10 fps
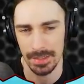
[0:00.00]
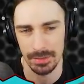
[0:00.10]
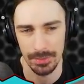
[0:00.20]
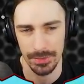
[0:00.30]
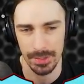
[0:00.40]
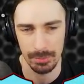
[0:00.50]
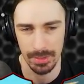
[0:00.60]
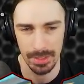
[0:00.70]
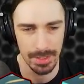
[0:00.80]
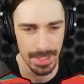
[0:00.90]
I don't think we're
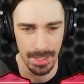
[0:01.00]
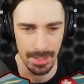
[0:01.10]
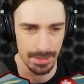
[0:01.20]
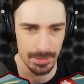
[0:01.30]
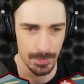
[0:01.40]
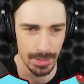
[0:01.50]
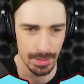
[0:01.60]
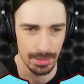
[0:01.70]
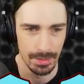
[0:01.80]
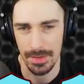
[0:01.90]
gonna get
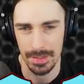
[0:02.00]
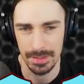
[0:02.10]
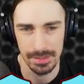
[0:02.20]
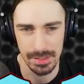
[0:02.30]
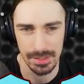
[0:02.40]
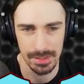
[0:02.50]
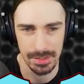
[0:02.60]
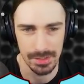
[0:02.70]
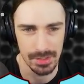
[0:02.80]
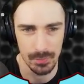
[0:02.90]
anywhere. I think this is
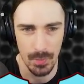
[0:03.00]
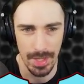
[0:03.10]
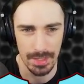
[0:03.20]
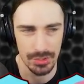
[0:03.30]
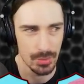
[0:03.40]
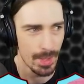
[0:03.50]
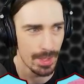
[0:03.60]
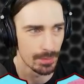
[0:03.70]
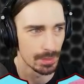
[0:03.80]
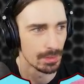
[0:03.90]
this is way too
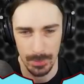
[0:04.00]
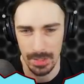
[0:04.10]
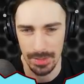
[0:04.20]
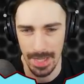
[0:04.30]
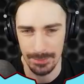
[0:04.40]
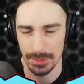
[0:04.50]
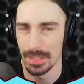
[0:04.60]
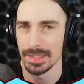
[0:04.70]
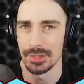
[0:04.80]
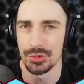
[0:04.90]
heavy. We don't have a
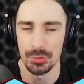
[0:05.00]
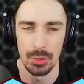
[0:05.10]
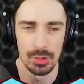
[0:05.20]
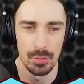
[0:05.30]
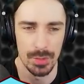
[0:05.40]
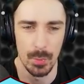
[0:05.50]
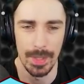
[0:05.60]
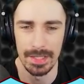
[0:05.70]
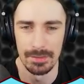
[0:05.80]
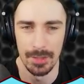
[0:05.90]
lot of control over the
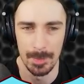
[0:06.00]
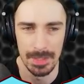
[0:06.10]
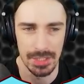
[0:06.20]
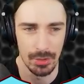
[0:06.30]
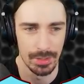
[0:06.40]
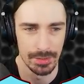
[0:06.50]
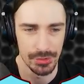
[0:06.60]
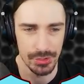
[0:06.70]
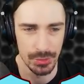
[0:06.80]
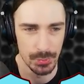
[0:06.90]
weight of our
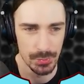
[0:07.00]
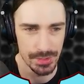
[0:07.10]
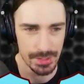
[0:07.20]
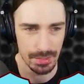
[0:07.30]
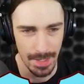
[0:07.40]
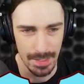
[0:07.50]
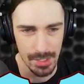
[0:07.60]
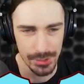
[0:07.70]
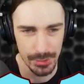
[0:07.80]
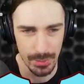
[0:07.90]
materials used. And I
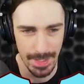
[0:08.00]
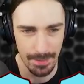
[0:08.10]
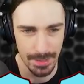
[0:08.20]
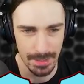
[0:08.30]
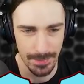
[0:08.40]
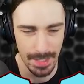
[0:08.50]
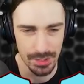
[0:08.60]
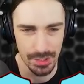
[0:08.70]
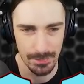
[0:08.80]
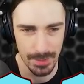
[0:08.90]
also don't have the
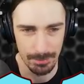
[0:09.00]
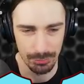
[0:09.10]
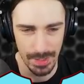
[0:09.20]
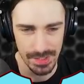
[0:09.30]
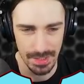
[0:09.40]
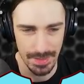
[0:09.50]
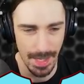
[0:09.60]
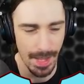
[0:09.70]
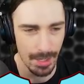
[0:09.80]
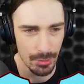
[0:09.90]
advantage of compressing
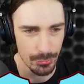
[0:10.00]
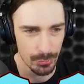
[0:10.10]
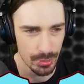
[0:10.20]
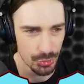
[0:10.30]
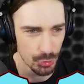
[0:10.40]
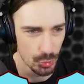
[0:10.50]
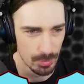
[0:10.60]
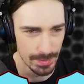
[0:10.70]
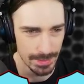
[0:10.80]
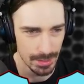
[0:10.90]
the air through the
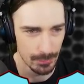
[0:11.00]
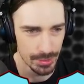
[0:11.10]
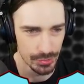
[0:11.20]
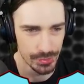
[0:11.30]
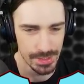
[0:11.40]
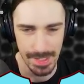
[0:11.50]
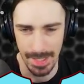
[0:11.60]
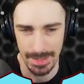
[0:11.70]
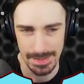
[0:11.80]
tube like the original design